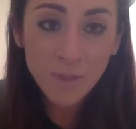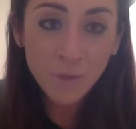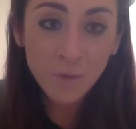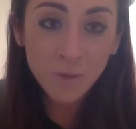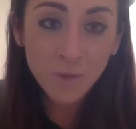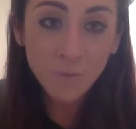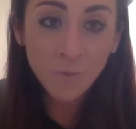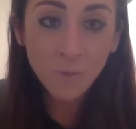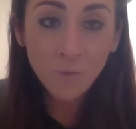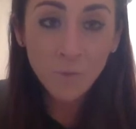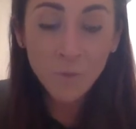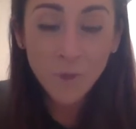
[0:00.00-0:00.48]

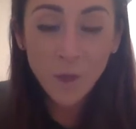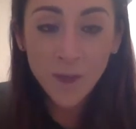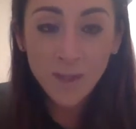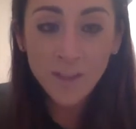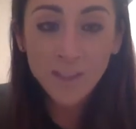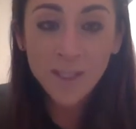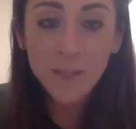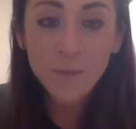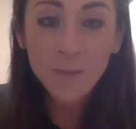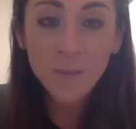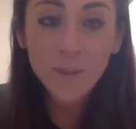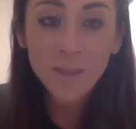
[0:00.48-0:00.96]
and
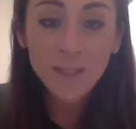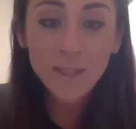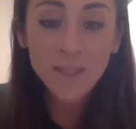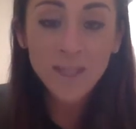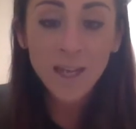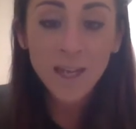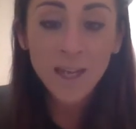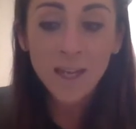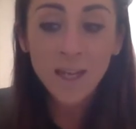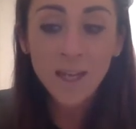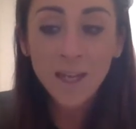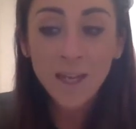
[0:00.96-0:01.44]
find out
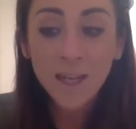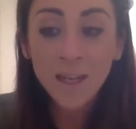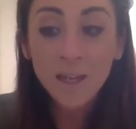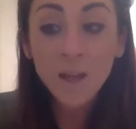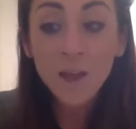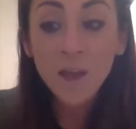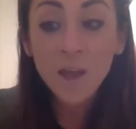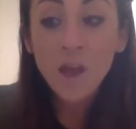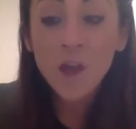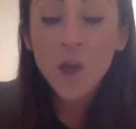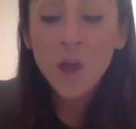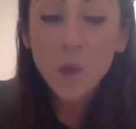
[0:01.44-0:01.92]
exactly
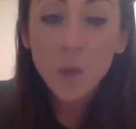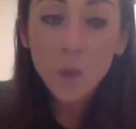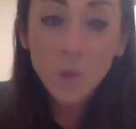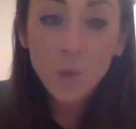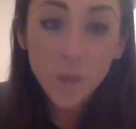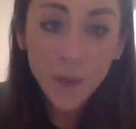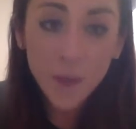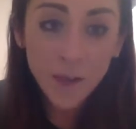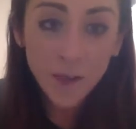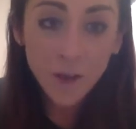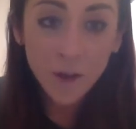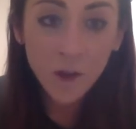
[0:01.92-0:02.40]
who
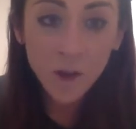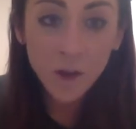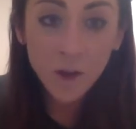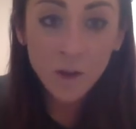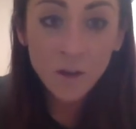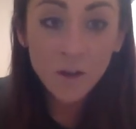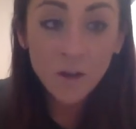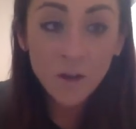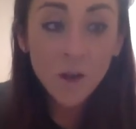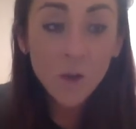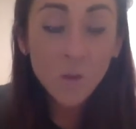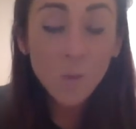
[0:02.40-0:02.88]
they
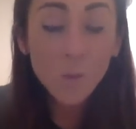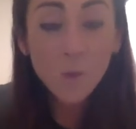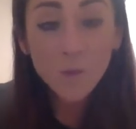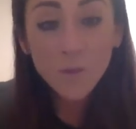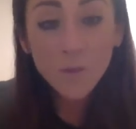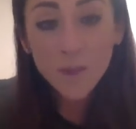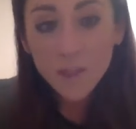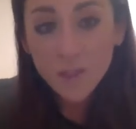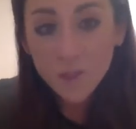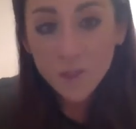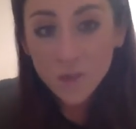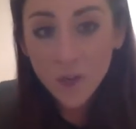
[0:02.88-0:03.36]
are, what
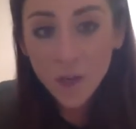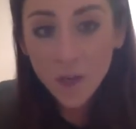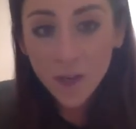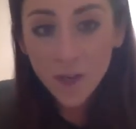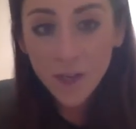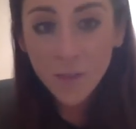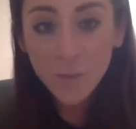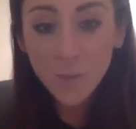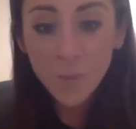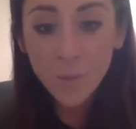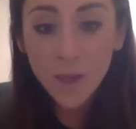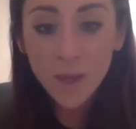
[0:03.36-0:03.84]
they're
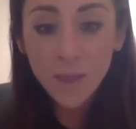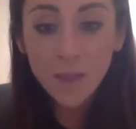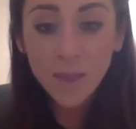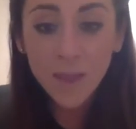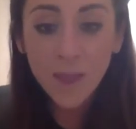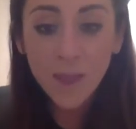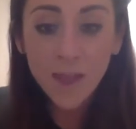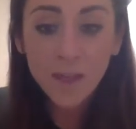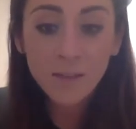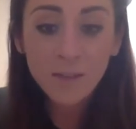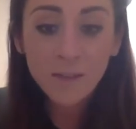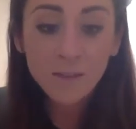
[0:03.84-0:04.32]
struggling with,
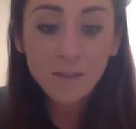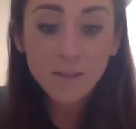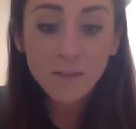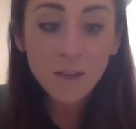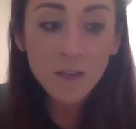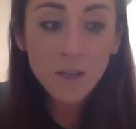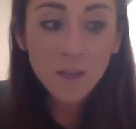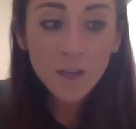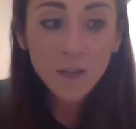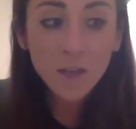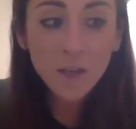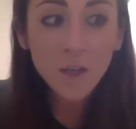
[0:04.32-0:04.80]
and,
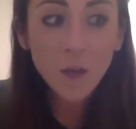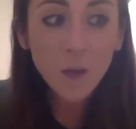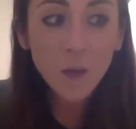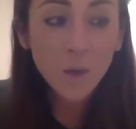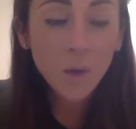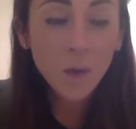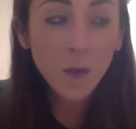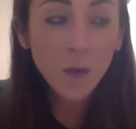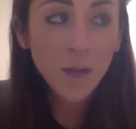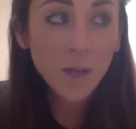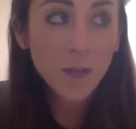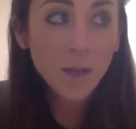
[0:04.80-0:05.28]
you know,
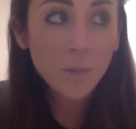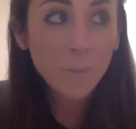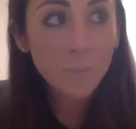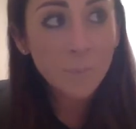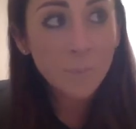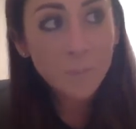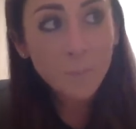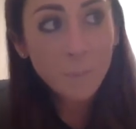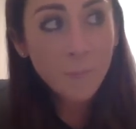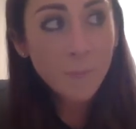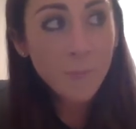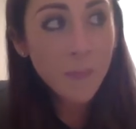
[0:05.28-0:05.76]
like,
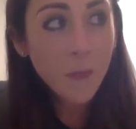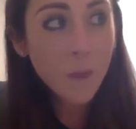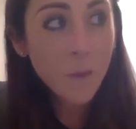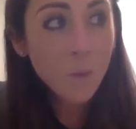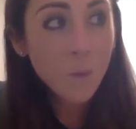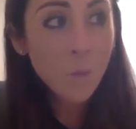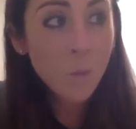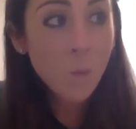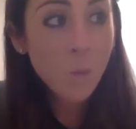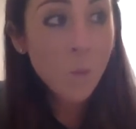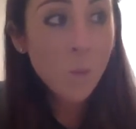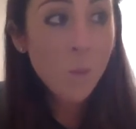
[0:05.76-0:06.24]

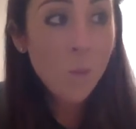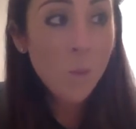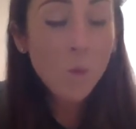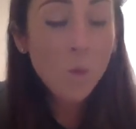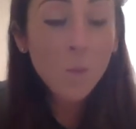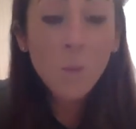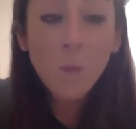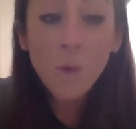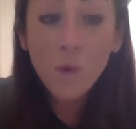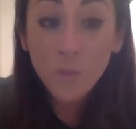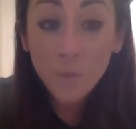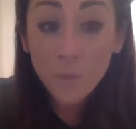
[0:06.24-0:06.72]

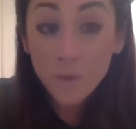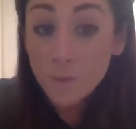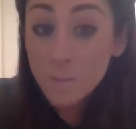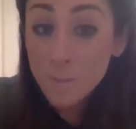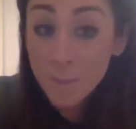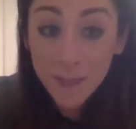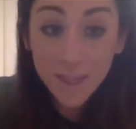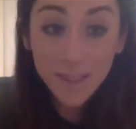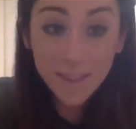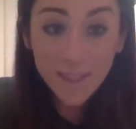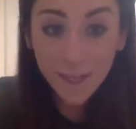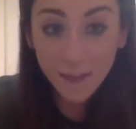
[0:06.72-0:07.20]
what's
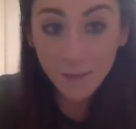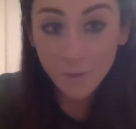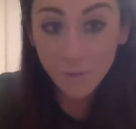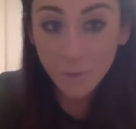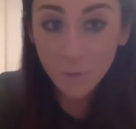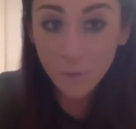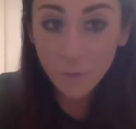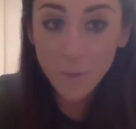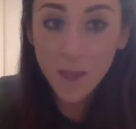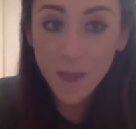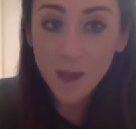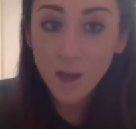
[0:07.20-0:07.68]
missing
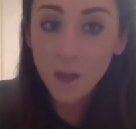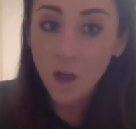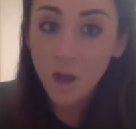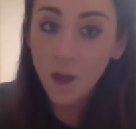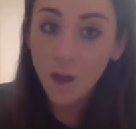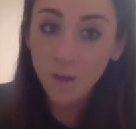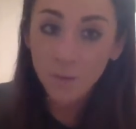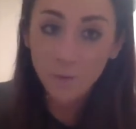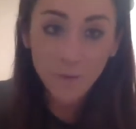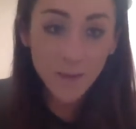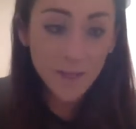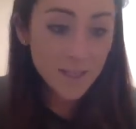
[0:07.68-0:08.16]
from their
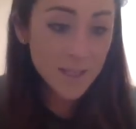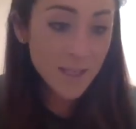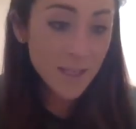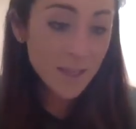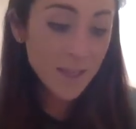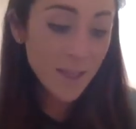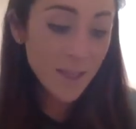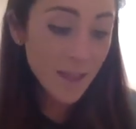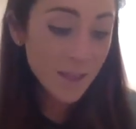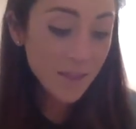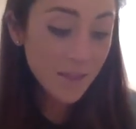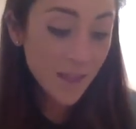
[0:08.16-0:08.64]
life. Is
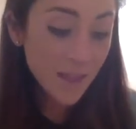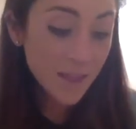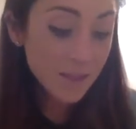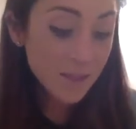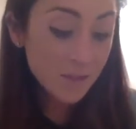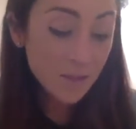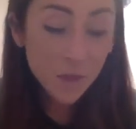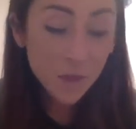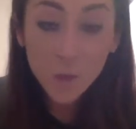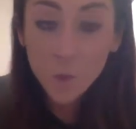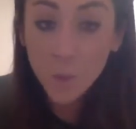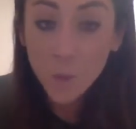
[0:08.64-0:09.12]
it that they
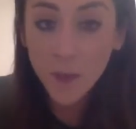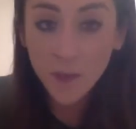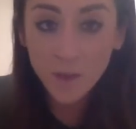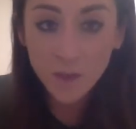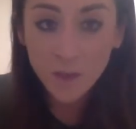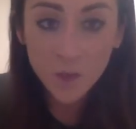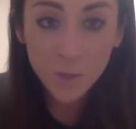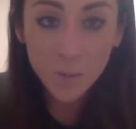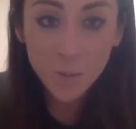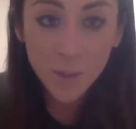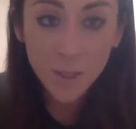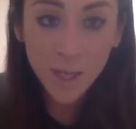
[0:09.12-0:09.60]
do work
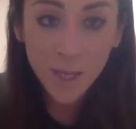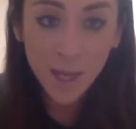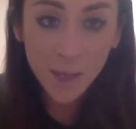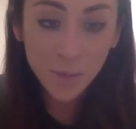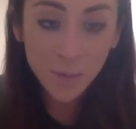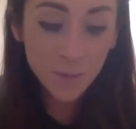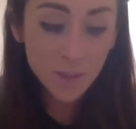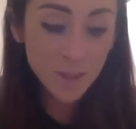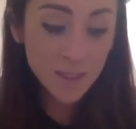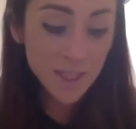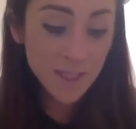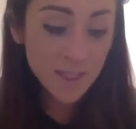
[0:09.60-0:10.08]
too many
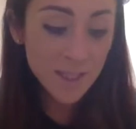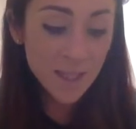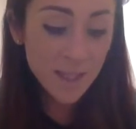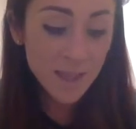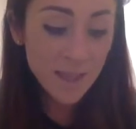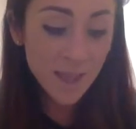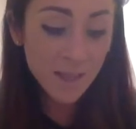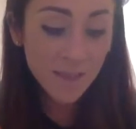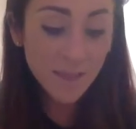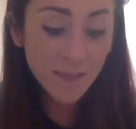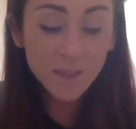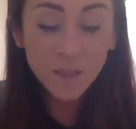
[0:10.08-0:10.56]
hours? Is it
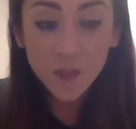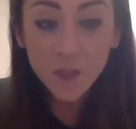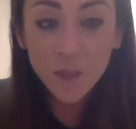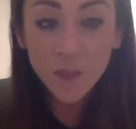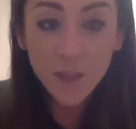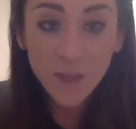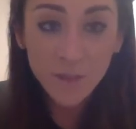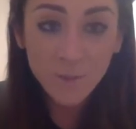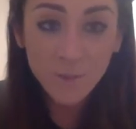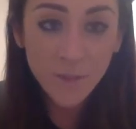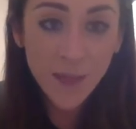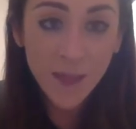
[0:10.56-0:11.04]
that they
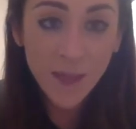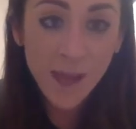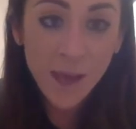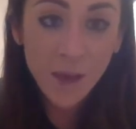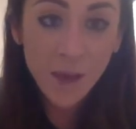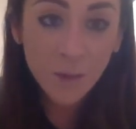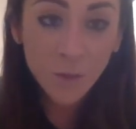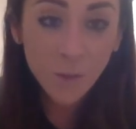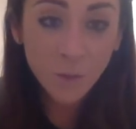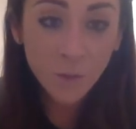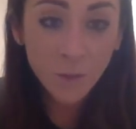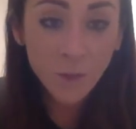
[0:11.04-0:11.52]
don't have their
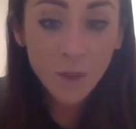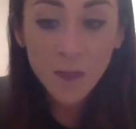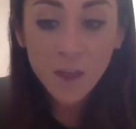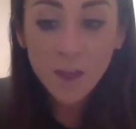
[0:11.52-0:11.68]
health?